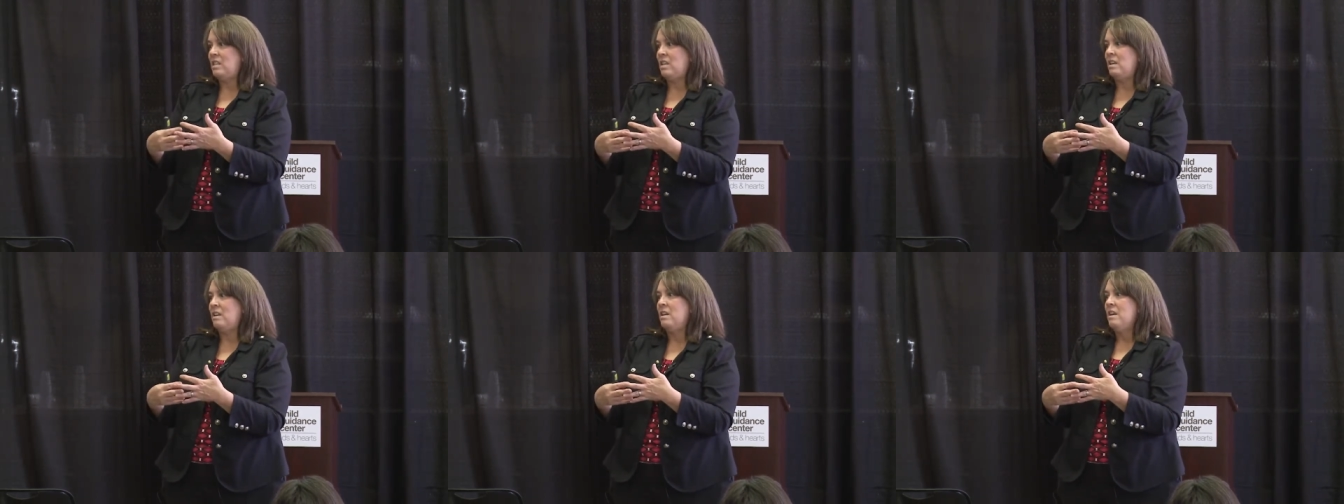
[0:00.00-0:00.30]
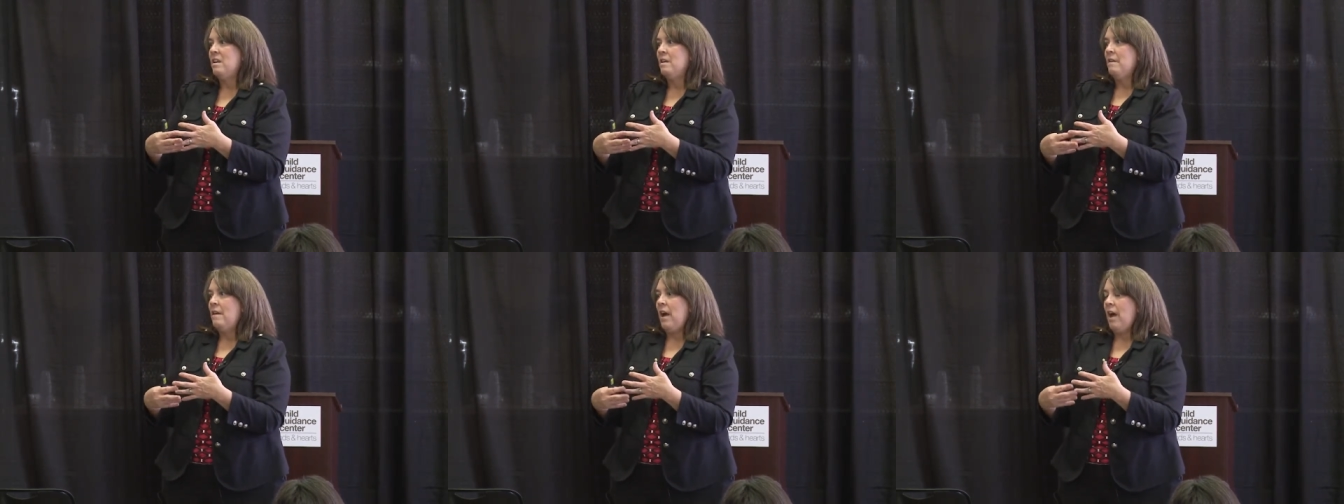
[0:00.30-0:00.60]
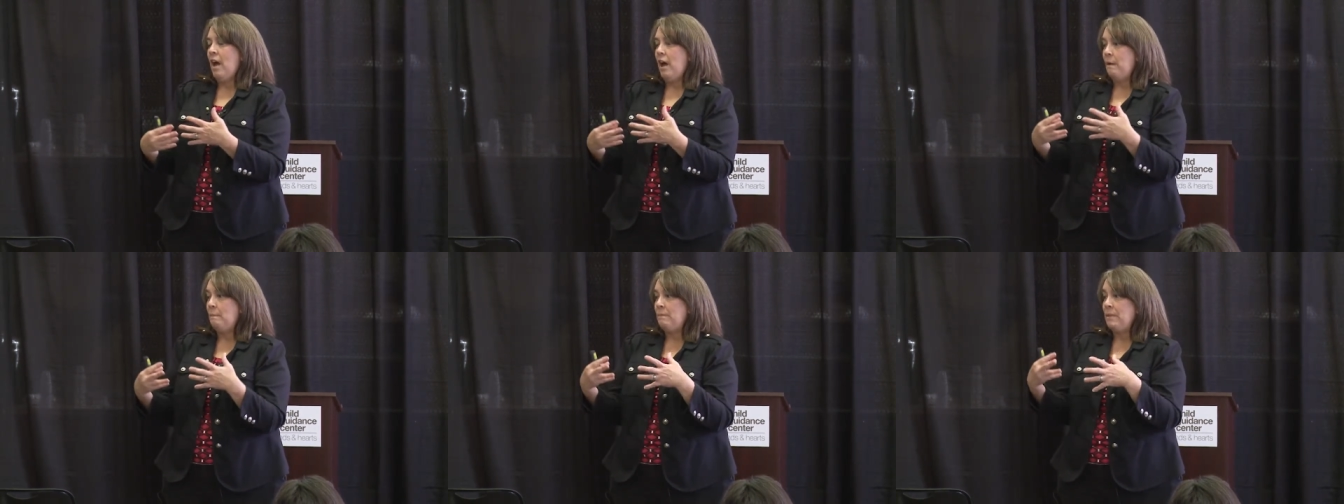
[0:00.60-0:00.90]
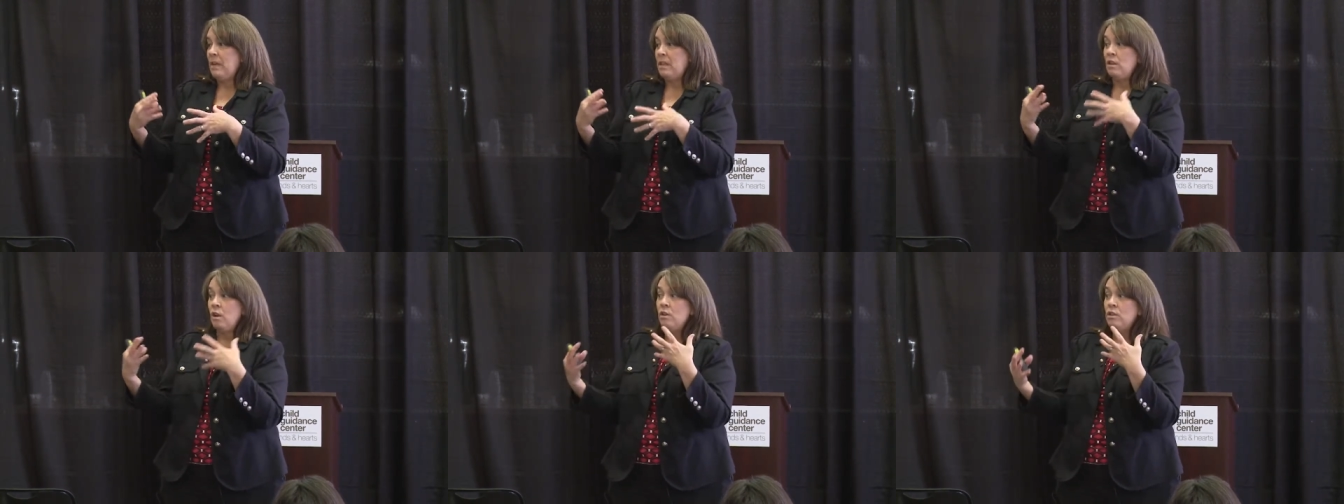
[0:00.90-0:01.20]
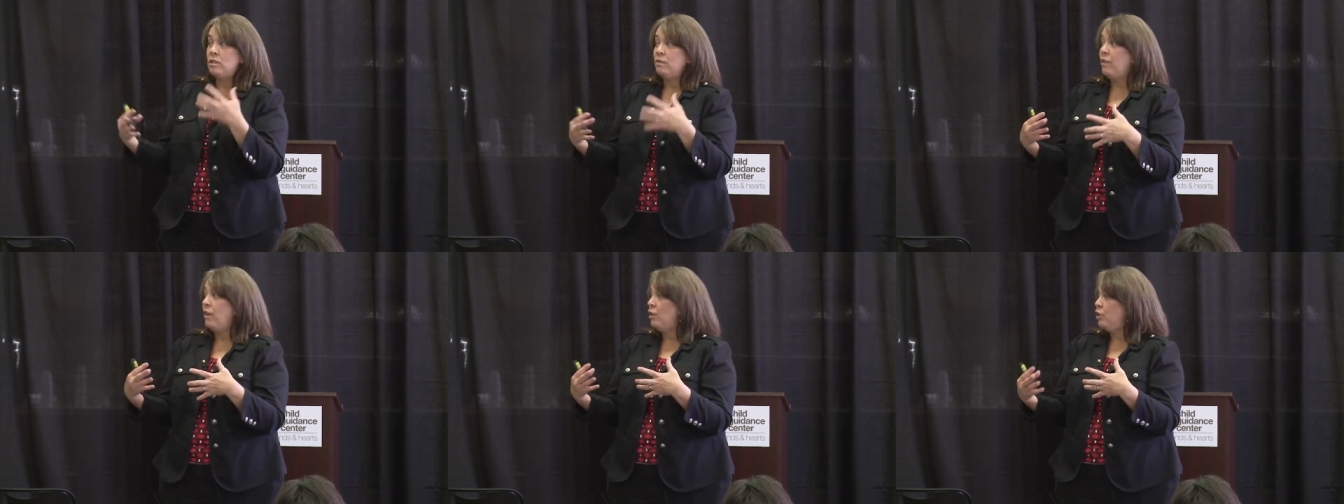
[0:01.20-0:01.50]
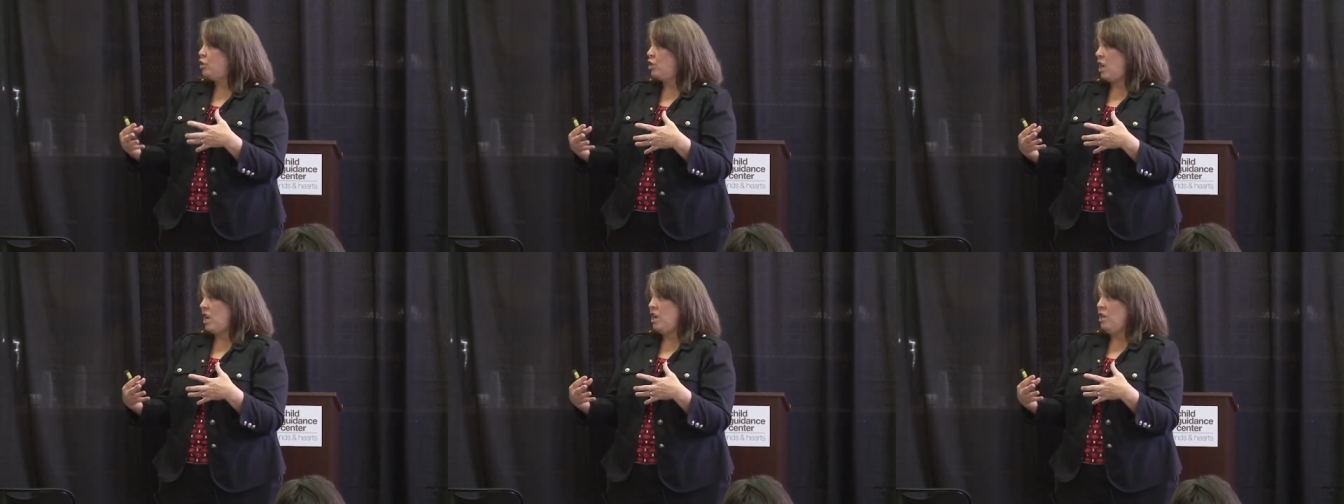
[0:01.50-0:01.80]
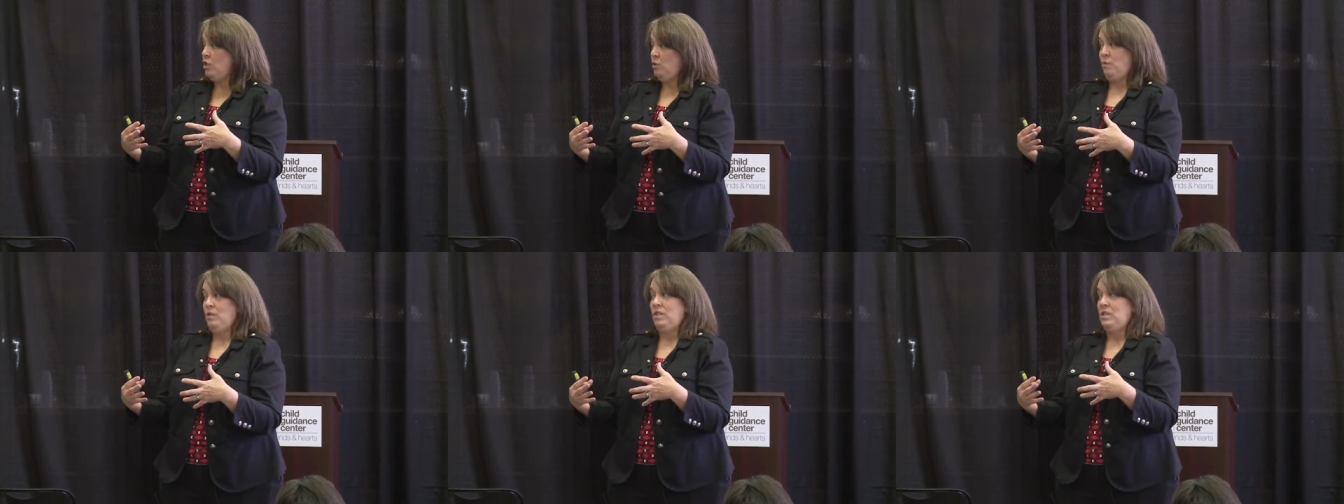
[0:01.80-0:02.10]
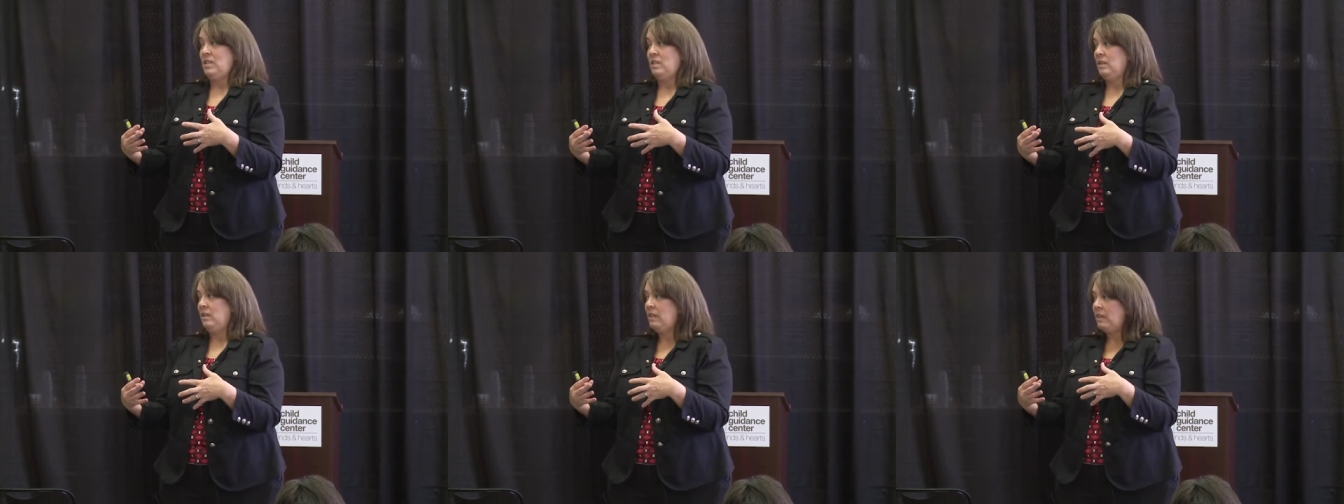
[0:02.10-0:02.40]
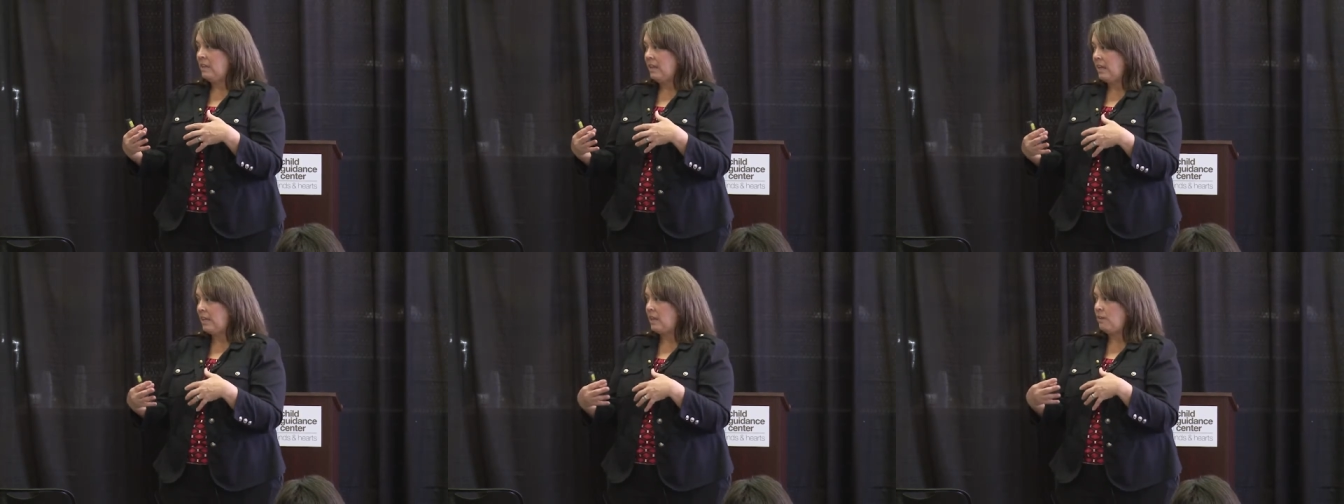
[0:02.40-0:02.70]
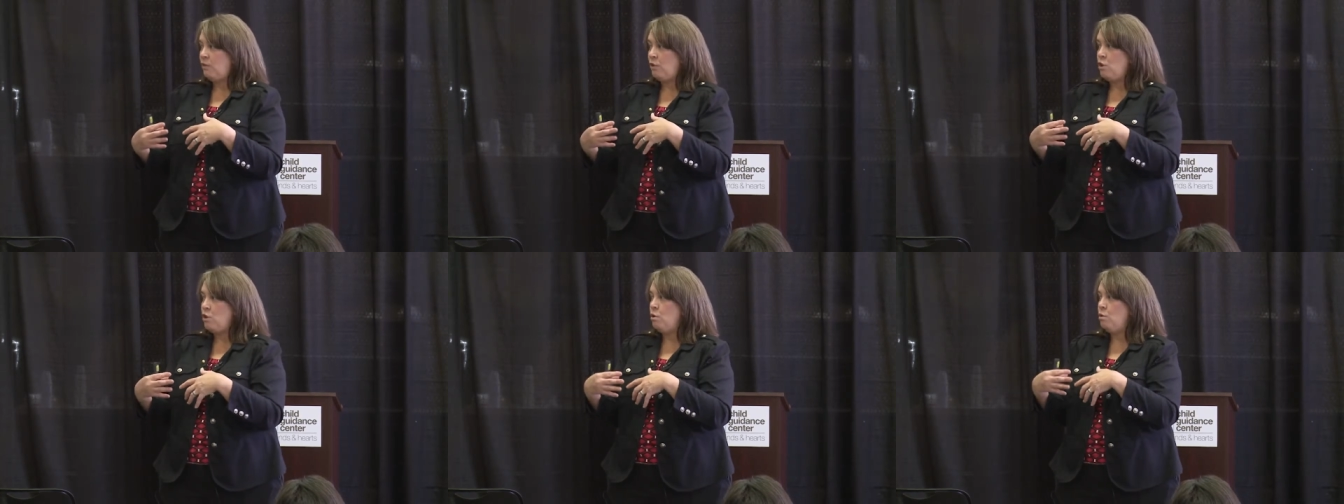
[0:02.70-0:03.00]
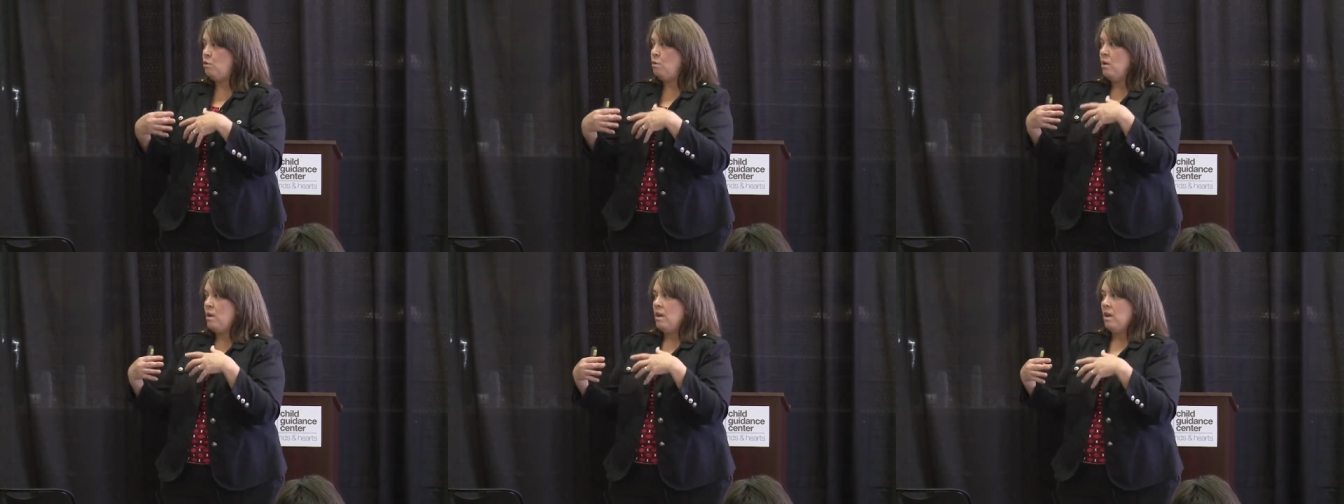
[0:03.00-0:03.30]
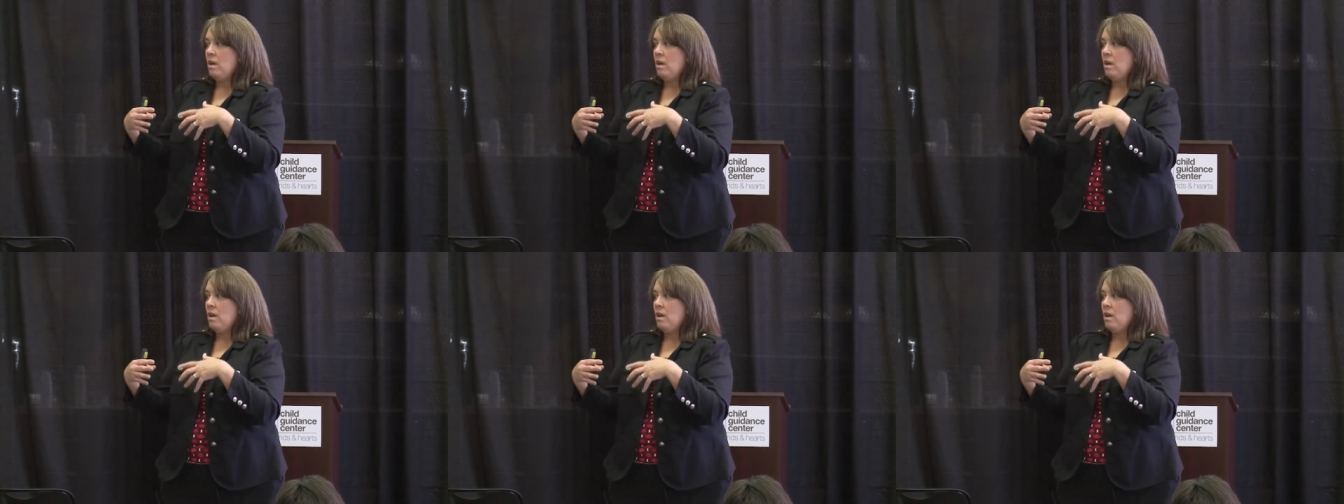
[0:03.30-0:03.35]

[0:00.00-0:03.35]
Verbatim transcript: And, um, and those have all changed recently. Like if you